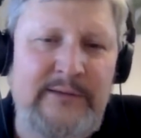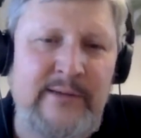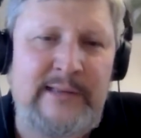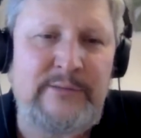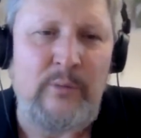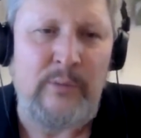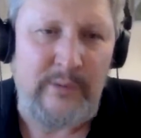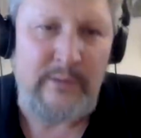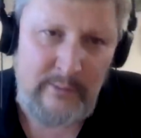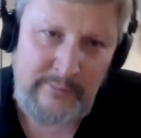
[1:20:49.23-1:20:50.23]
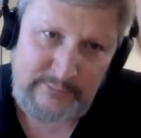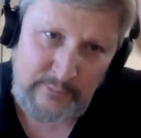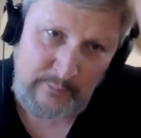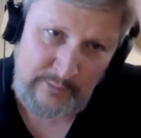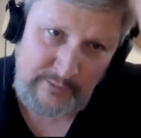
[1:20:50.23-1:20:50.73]
So that's what we're, that's
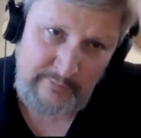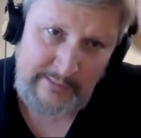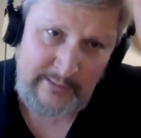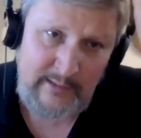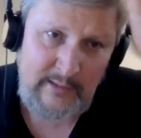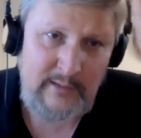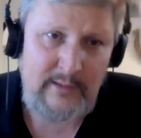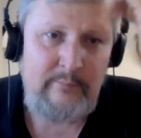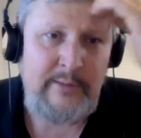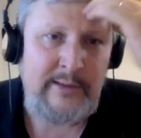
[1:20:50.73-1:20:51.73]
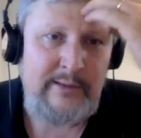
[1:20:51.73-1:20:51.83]
what we're doing. Cool.